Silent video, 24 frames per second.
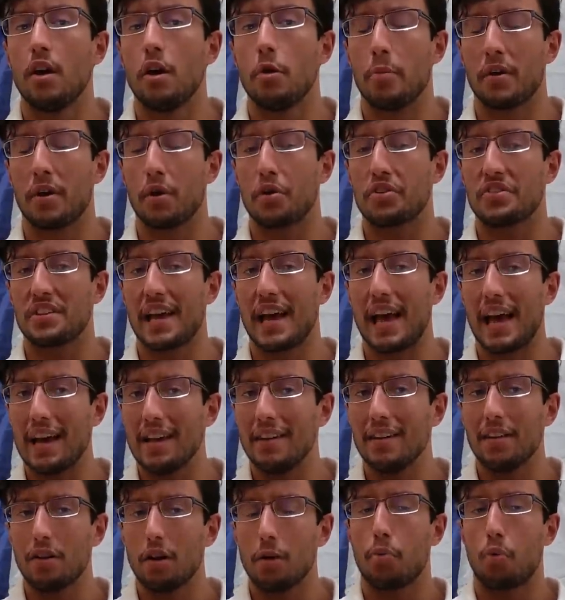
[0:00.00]
because I
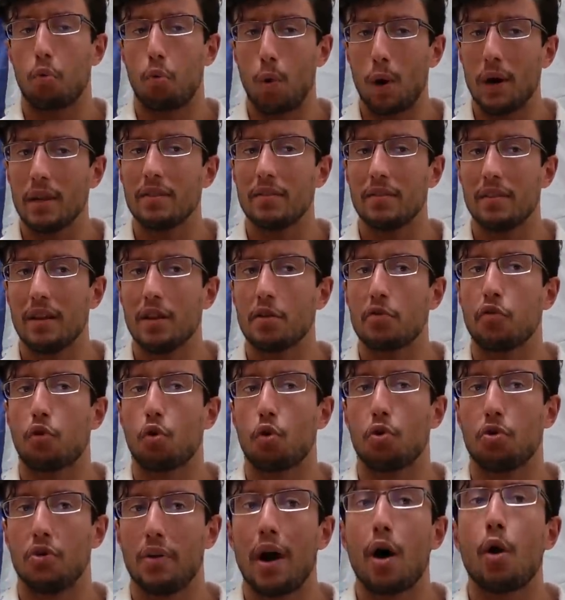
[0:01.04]
ended up renting
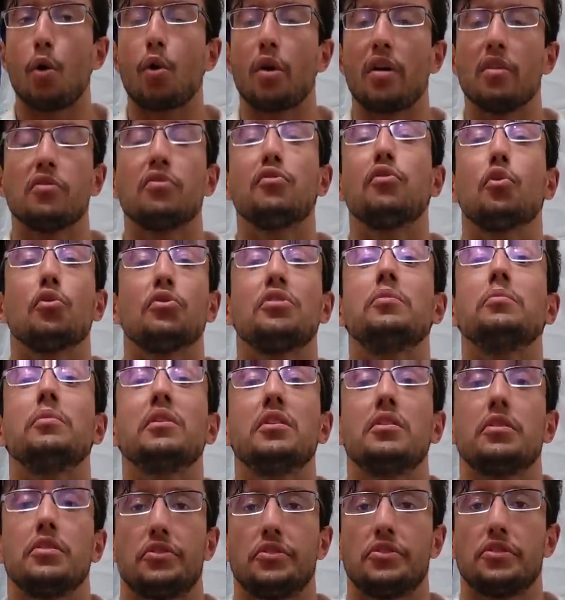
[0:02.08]
for an hour and 40
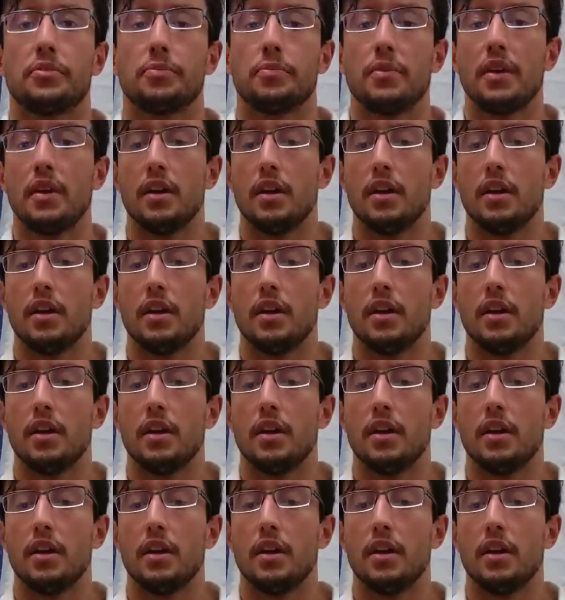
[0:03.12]
minutes.